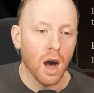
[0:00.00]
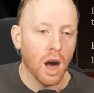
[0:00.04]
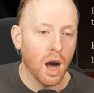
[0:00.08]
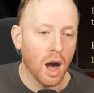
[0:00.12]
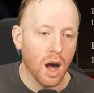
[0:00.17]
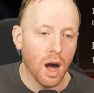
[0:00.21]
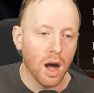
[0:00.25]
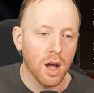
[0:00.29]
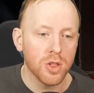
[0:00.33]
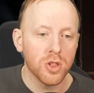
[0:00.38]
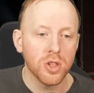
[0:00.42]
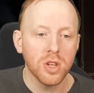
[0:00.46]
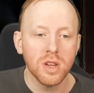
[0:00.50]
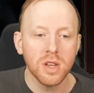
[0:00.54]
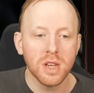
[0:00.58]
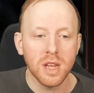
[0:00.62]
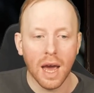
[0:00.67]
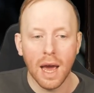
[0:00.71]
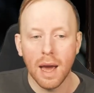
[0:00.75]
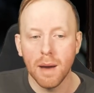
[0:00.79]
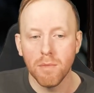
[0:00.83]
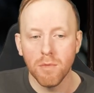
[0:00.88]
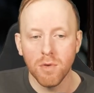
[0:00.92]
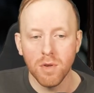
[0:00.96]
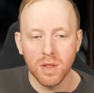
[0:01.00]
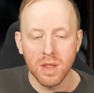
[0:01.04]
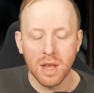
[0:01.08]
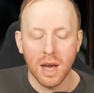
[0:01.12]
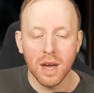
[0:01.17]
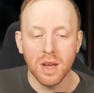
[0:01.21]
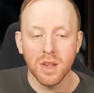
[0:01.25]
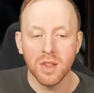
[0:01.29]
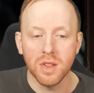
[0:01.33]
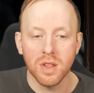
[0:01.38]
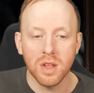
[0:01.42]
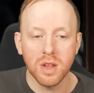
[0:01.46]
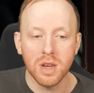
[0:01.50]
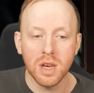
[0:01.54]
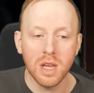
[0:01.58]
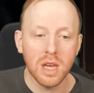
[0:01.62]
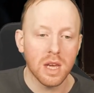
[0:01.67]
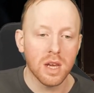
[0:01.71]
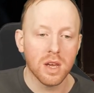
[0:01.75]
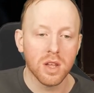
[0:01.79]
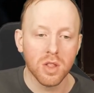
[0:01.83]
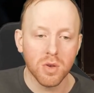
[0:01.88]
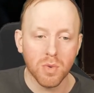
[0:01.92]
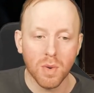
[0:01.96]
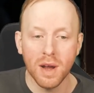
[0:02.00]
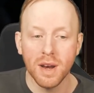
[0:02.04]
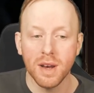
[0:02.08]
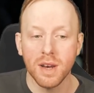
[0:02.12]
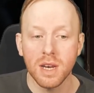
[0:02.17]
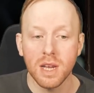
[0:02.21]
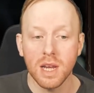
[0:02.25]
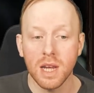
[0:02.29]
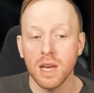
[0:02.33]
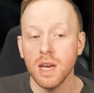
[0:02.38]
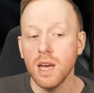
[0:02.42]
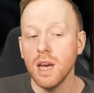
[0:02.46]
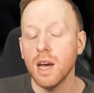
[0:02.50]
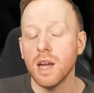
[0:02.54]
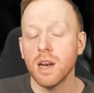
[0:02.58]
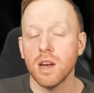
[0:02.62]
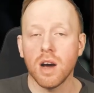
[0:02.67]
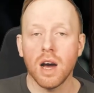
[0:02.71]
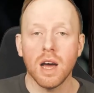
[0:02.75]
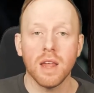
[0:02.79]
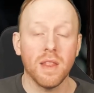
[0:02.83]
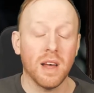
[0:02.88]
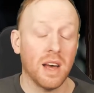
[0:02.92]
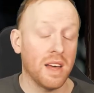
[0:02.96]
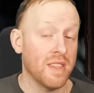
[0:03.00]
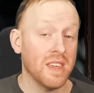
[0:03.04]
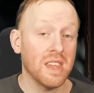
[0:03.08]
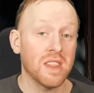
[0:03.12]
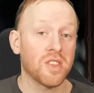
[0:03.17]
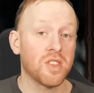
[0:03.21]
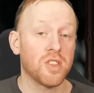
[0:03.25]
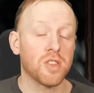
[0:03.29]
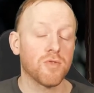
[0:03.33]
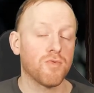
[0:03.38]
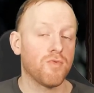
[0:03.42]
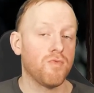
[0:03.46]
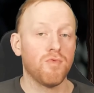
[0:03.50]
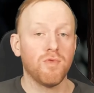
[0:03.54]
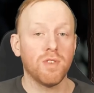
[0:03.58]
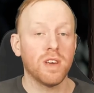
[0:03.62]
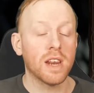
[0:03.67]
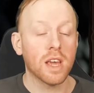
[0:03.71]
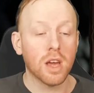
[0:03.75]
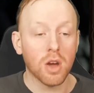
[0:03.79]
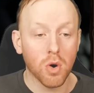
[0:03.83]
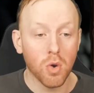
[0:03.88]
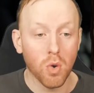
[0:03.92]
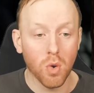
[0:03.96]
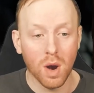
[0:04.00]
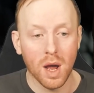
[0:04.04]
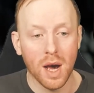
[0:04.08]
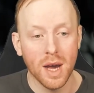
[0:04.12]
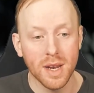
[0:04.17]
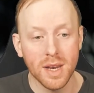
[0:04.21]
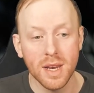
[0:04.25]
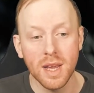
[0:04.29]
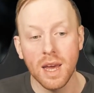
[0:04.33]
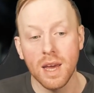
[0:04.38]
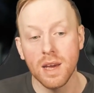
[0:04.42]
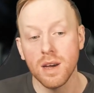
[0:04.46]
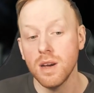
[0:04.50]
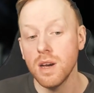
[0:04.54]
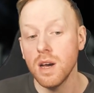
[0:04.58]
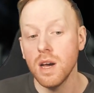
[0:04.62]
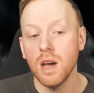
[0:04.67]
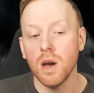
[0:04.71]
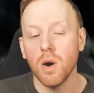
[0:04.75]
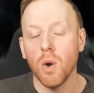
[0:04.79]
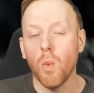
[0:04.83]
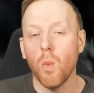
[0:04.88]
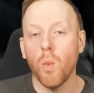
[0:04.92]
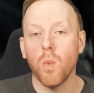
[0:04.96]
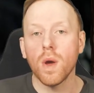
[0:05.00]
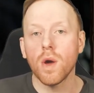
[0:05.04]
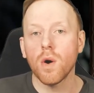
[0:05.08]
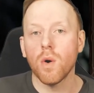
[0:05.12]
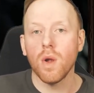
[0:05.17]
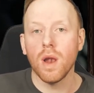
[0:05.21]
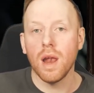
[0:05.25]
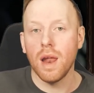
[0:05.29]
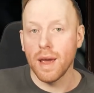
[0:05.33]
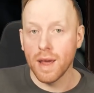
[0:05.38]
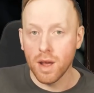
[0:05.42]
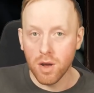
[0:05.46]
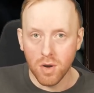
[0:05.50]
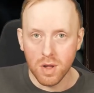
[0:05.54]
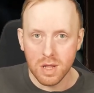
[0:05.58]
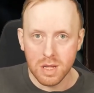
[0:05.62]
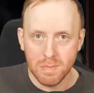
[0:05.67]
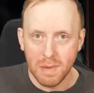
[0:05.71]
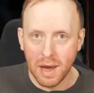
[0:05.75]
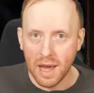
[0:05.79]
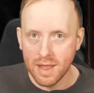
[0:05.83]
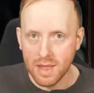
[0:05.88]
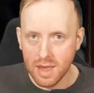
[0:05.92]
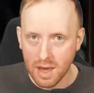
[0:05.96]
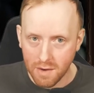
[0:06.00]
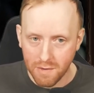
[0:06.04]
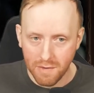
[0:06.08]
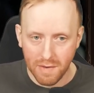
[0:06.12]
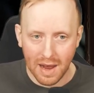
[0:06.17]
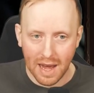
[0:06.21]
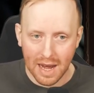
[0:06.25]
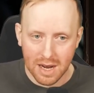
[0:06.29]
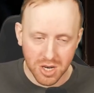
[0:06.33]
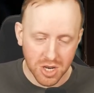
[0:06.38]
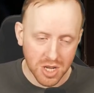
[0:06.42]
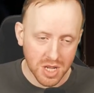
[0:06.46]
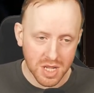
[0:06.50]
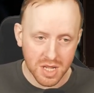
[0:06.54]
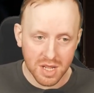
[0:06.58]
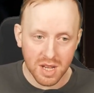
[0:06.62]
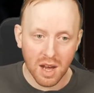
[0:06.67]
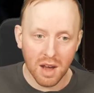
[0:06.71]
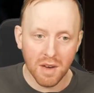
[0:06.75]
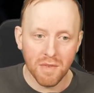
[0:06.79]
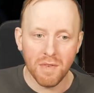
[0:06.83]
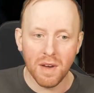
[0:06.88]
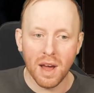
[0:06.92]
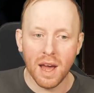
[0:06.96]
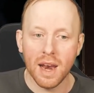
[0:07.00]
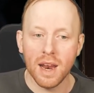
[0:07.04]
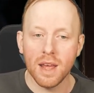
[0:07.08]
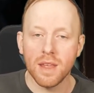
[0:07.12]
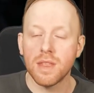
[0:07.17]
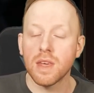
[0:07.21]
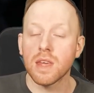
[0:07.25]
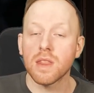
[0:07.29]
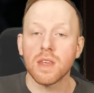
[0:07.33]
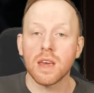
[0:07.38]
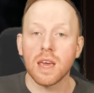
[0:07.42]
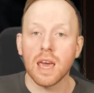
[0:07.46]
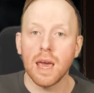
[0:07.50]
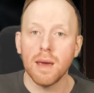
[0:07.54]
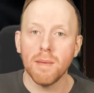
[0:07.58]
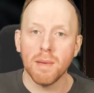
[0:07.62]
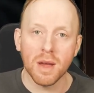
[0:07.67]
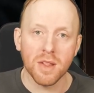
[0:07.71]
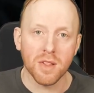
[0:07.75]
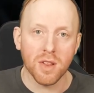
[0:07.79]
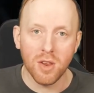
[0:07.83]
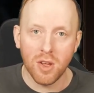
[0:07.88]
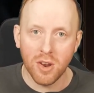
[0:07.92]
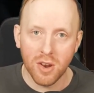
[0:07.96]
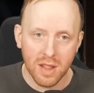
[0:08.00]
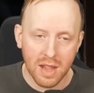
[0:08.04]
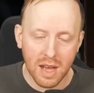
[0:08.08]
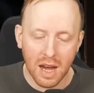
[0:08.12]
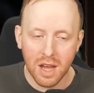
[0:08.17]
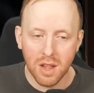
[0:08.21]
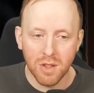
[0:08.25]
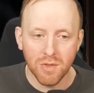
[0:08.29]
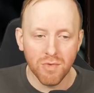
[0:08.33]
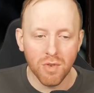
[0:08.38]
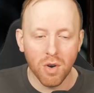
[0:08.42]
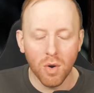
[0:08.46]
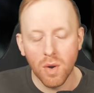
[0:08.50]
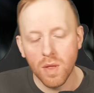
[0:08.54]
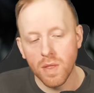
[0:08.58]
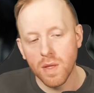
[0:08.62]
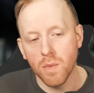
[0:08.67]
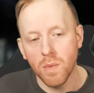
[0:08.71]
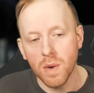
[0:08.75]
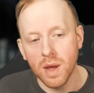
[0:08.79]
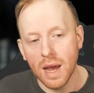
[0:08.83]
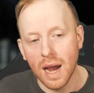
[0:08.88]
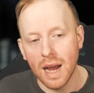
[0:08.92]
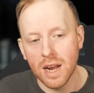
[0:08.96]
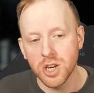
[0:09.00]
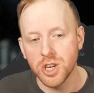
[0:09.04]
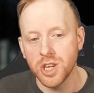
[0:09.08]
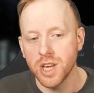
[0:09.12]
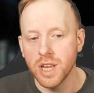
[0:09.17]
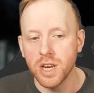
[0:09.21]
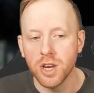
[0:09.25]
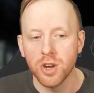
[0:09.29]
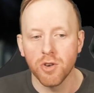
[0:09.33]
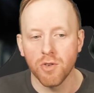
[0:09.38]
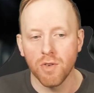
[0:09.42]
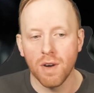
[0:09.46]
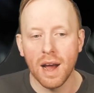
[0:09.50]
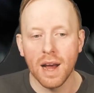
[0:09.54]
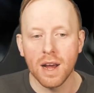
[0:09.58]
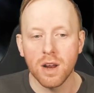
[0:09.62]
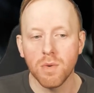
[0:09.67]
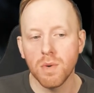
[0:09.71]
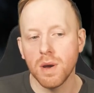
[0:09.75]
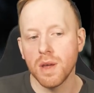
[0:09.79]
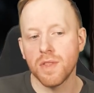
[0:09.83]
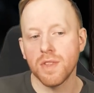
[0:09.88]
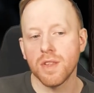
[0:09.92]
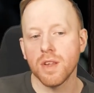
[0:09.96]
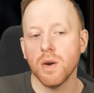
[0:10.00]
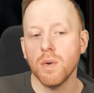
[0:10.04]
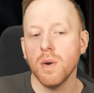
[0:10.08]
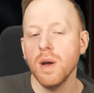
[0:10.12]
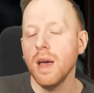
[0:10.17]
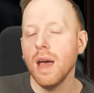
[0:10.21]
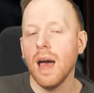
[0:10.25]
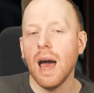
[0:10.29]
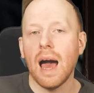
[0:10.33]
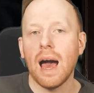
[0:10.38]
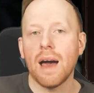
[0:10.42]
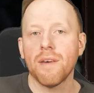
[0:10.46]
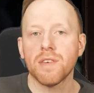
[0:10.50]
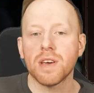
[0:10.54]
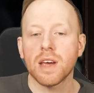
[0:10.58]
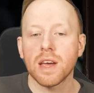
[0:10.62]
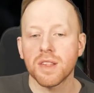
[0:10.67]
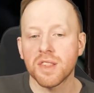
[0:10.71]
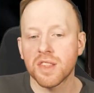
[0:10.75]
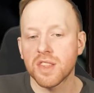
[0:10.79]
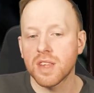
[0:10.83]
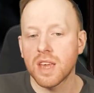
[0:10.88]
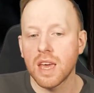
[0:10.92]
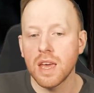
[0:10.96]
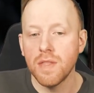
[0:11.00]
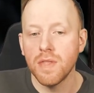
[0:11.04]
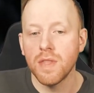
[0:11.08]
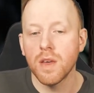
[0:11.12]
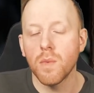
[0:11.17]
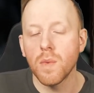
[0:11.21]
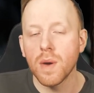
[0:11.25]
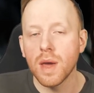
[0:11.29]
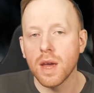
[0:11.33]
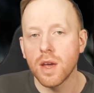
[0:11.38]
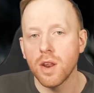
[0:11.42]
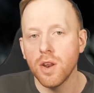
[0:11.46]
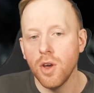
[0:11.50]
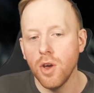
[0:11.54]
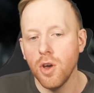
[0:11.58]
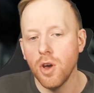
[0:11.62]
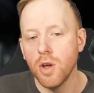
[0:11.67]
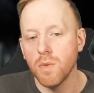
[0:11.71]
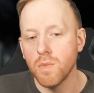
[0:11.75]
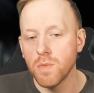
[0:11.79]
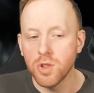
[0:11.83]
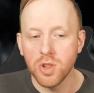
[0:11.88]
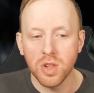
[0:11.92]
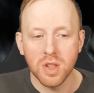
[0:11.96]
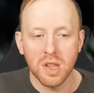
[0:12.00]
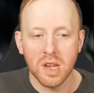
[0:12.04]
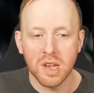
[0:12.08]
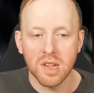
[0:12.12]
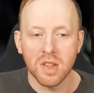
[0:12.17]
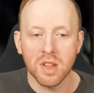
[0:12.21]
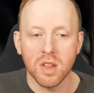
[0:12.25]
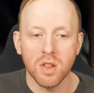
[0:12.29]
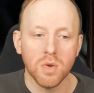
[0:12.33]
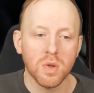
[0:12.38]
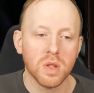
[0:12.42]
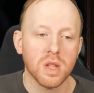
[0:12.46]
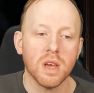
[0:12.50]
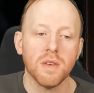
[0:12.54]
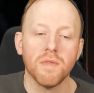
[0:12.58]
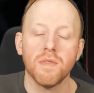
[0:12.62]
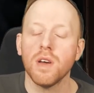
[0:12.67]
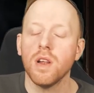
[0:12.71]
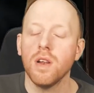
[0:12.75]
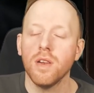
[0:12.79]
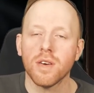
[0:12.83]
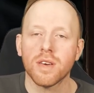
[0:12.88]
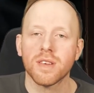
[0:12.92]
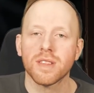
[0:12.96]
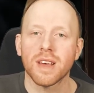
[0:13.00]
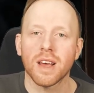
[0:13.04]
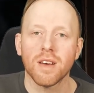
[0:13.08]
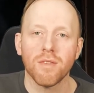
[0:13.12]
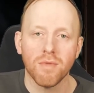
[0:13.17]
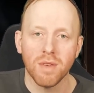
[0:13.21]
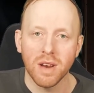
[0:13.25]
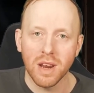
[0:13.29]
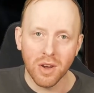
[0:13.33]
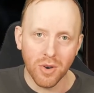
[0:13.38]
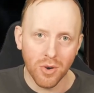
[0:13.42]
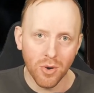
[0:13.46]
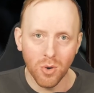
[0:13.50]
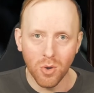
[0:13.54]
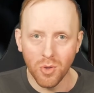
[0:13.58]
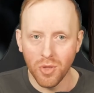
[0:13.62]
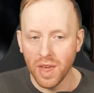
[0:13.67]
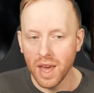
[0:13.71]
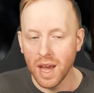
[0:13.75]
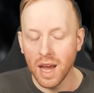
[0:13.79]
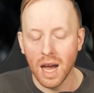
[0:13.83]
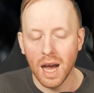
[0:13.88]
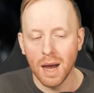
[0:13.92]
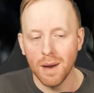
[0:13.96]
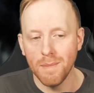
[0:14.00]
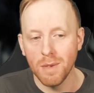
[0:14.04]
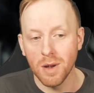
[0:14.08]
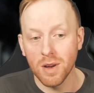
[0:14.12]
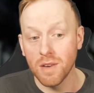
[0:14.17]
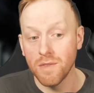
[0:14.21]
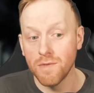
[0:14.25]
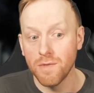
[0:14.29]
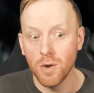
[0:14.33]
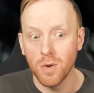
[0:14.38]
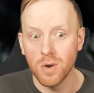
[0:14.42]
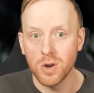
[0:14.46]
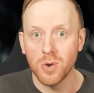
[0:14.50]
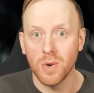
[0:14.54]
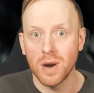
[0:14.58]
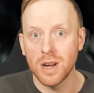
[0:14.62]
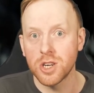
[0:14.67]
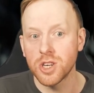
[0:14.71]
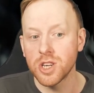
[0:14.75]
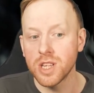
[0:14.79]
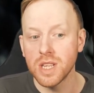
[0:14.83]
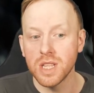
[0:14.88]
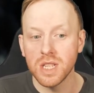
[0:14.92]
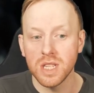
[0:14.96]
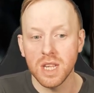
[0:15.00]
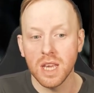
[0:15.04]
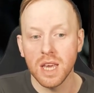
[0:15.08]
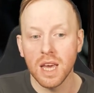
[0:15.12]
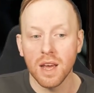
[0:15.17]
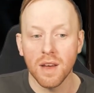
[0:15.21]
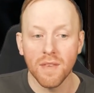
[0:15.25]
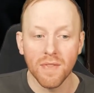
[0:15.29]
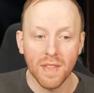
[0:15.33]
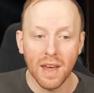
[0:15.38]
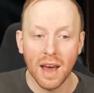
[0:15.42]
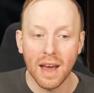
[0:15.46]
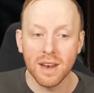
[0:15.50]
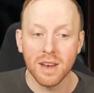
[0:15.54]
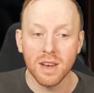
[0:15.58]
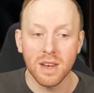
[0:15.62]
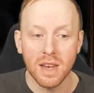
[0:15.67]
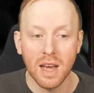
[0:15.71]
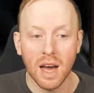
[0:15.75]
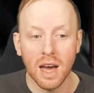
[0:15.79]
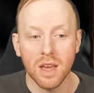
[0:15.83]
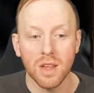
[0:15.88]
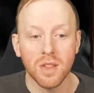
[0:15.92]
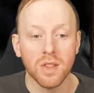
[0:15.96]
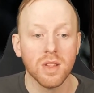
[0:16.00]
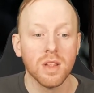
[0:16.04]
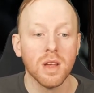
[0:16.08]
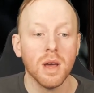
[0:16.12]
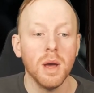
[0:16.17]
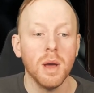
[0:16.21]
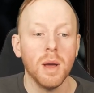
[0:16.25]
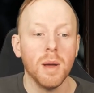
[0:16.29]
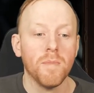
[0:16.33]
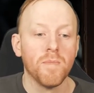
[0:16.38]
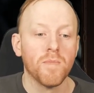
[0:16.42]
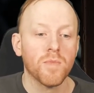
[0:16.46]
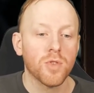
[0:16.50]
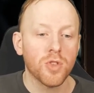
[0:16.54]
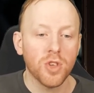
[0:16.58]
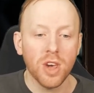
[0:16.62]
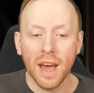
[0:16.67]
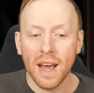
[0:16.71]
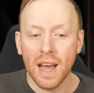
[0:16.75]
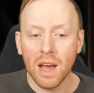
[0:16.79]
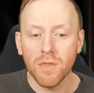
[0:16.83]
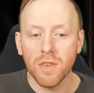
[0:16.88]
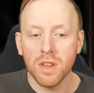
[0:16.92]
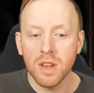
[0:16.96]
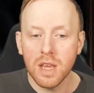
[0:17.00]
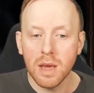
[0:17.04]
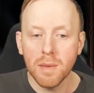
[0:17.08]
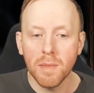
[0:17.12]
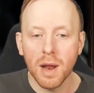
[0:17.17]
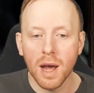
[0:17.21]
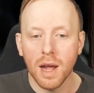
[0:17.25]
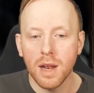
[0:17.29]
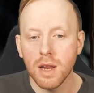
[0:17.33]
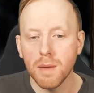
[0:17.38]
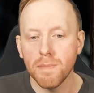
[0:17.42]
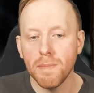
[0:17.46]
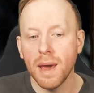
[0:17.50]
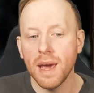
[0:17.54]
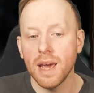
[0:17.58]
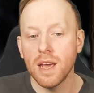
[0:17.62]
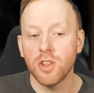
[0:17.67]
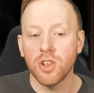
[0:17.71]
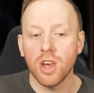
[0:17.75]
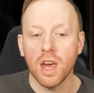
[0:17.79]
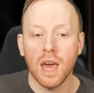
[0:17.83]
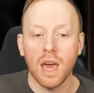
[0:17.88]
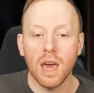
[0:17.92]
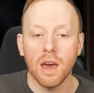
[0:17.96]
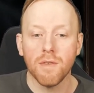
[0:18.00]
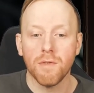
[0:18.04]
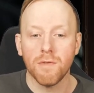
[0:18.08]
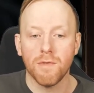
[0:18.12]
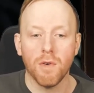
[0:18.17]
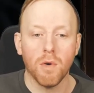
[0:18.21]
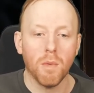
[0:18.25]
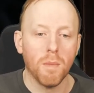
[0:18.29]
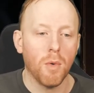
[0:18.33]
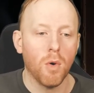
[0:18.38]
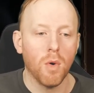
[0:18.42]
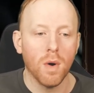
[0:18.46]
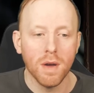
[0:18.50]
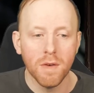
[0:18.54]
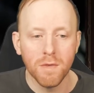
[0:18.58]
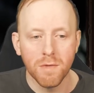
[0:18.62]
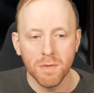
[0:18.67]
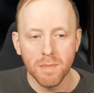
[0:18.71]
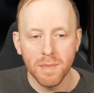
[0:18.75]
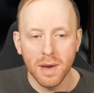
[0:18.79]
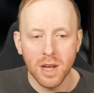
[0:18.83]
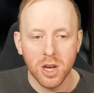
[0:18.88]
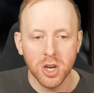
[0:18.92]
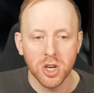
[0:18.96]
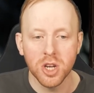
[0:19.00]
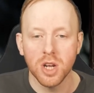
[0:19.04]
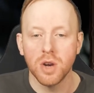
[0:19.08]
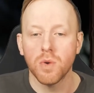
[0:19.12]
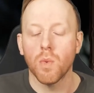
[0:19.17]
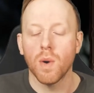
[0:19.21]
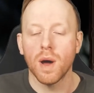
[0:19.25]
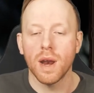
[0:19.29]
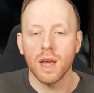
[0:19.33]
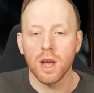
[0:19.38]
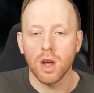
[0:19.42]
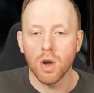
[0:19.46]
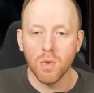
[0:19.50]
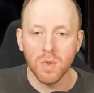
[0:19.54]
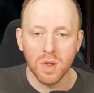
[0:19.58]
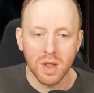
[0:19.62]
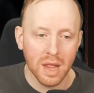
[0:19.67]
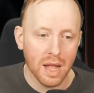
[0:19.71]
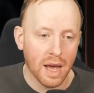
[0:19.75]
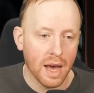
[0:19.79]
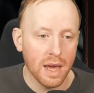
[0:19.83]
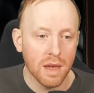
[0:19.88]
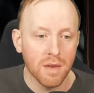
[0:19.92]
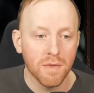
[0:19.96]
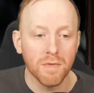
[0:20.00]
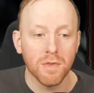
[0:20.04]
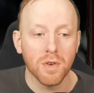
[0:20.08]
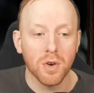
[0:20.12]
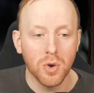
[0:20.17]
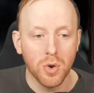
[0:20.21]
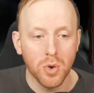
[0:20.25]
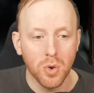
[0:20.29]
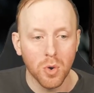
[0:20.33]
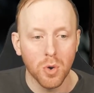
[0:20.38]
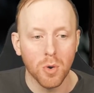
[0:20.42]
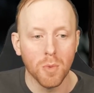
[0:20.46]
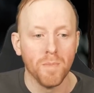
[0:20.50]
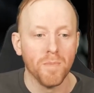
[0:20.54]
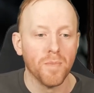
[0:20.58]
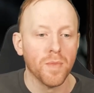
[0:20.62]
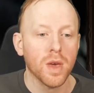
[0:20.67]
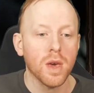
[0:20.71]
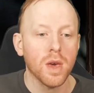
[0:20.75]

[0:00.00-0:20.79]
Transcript: Argent Emerald Dice D20. Now, I, I think this is a really cool idea we all like cosmetic, flashy stuff, and I think the game has a lot of dice rolling that we actually interact with. So having a skin that we can earn, which is exclusive, looks like a really cool thing. I'm looking forward to actually seeing that dice. Check out the Demon Hunter page here for more information when it goes live. Cool.